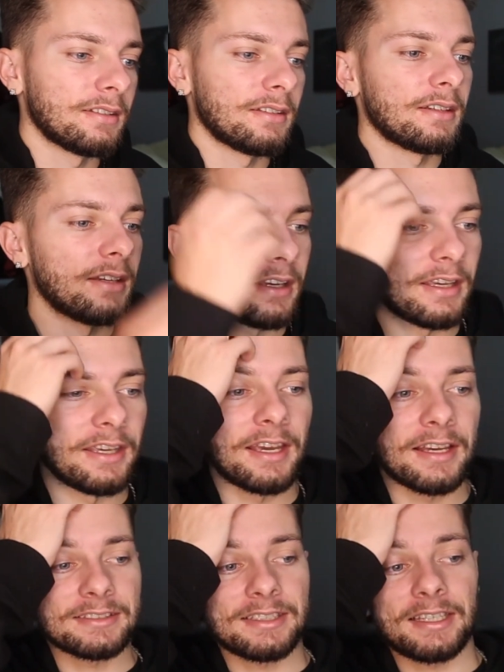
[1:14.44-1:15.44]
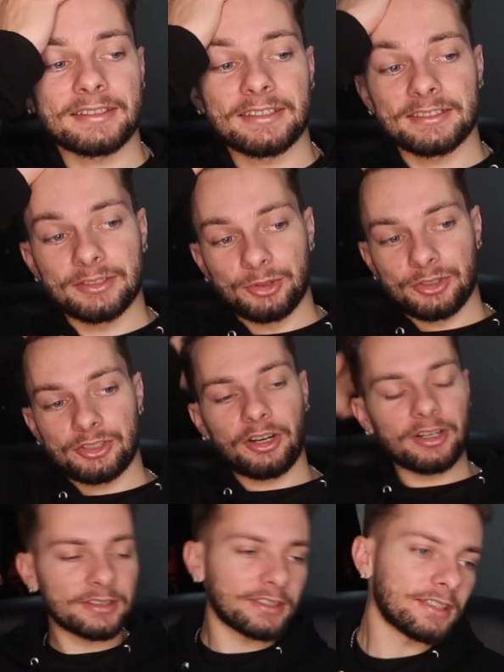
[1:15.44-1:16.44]
He has like this new
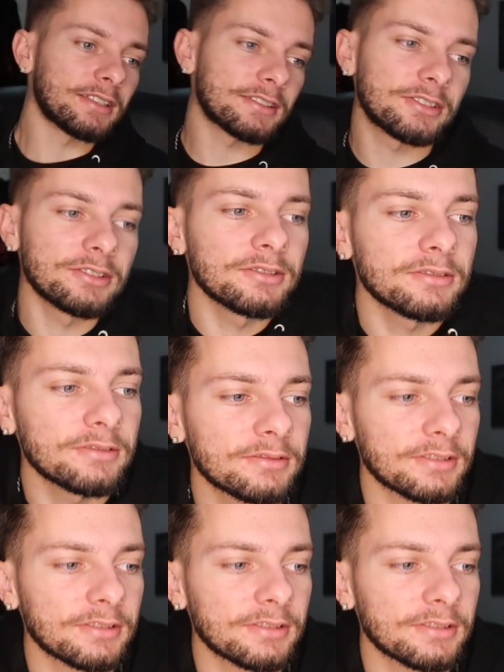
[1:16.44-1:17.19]
shark thing too.